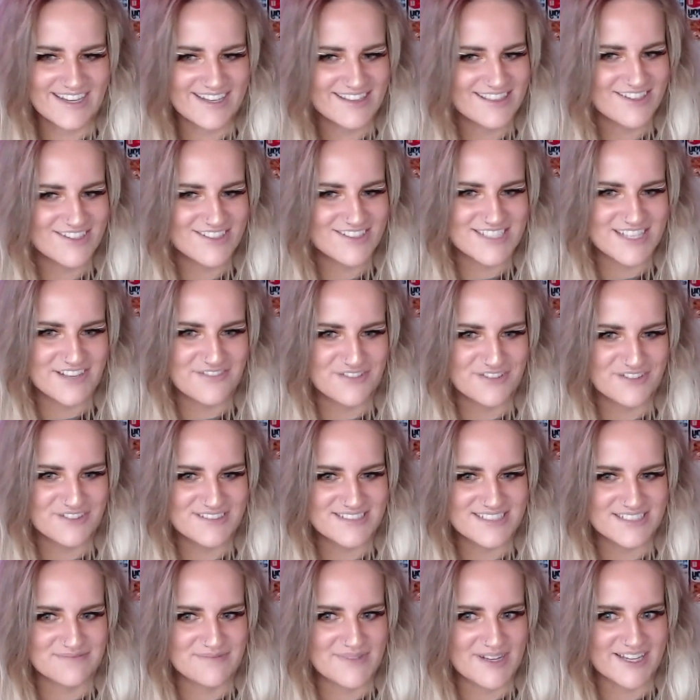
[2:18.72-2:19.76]
like, they're
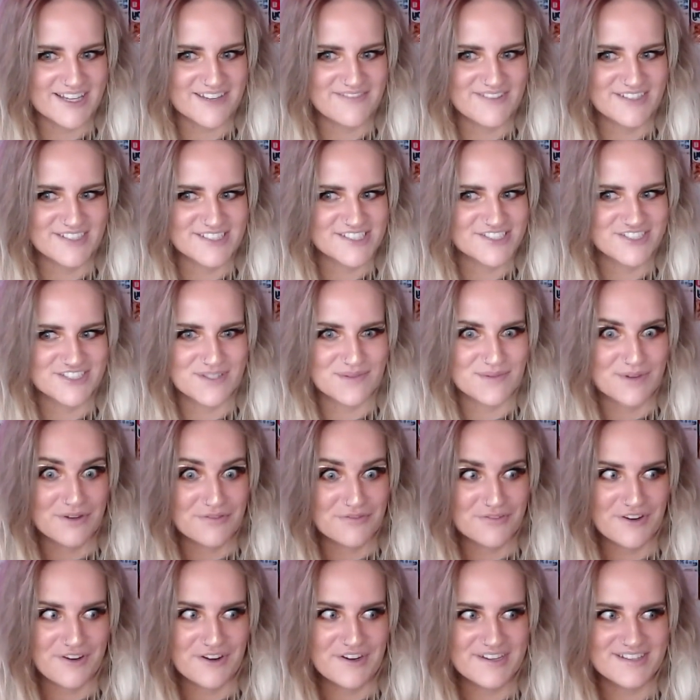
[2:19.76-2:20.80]
devils, and Makima's just
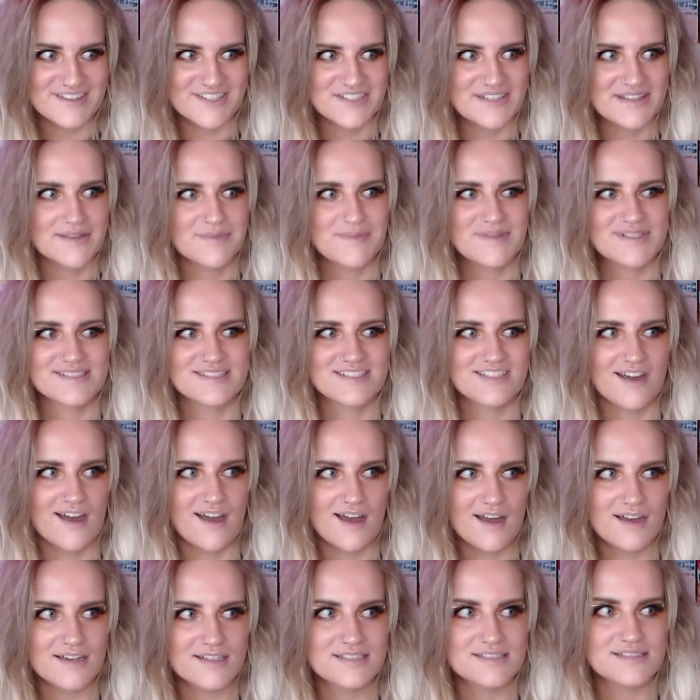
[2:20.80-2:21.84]
referring to them as
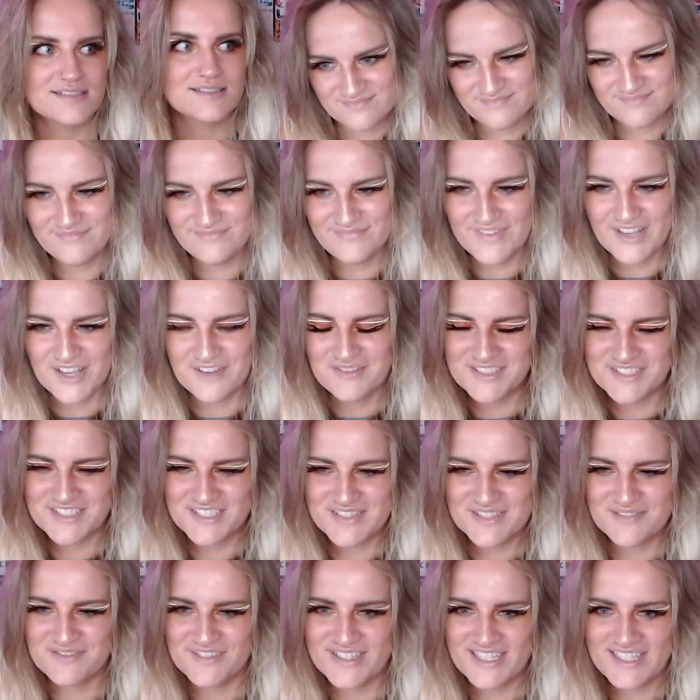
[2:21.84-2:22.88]
dogs. Ooh, I was
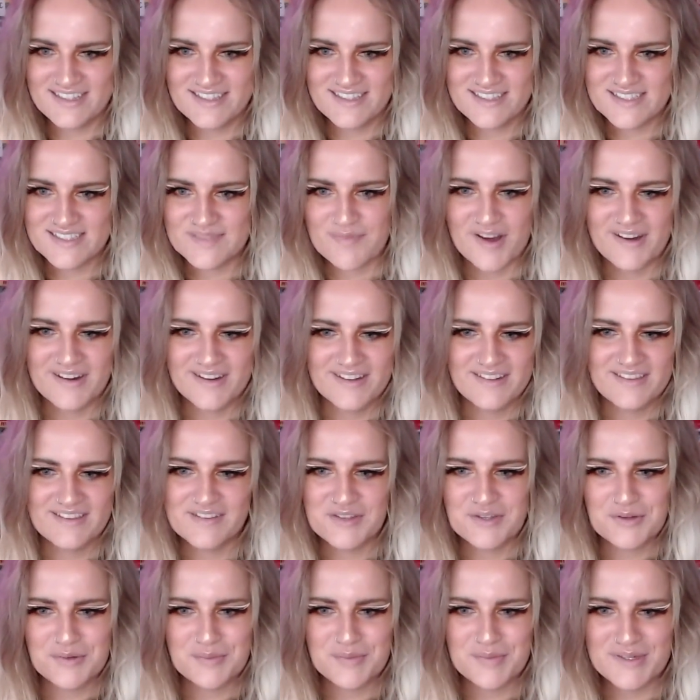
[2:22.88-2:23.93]
just reading this part in
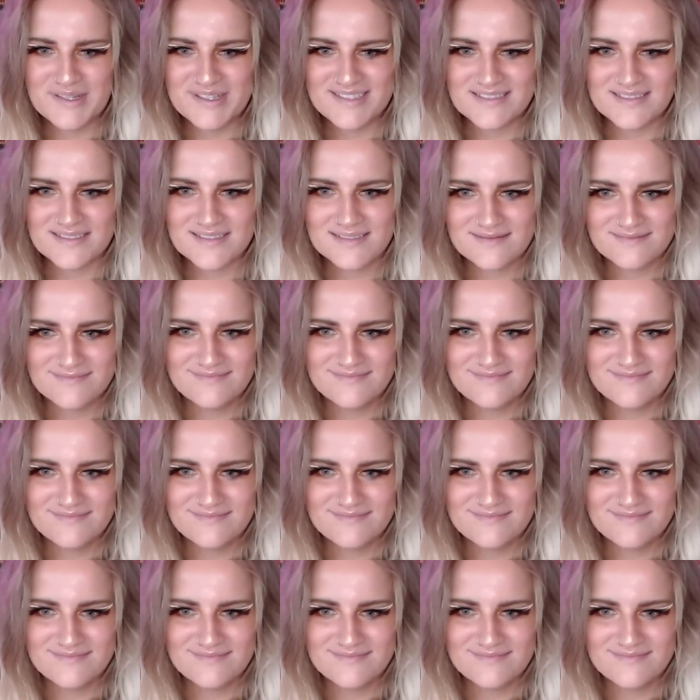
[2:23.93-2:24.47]
the new books